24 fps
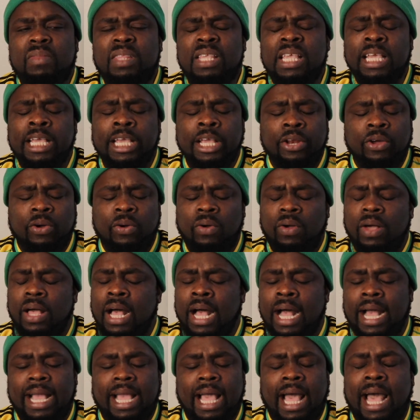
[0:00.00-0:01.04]
You know,
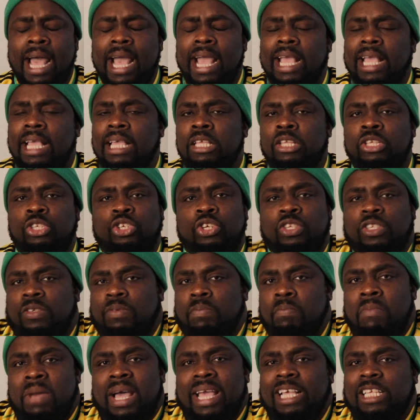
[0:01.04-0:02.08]
I just
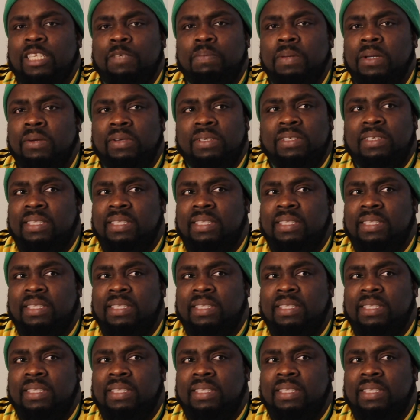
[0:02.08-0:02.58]
my experience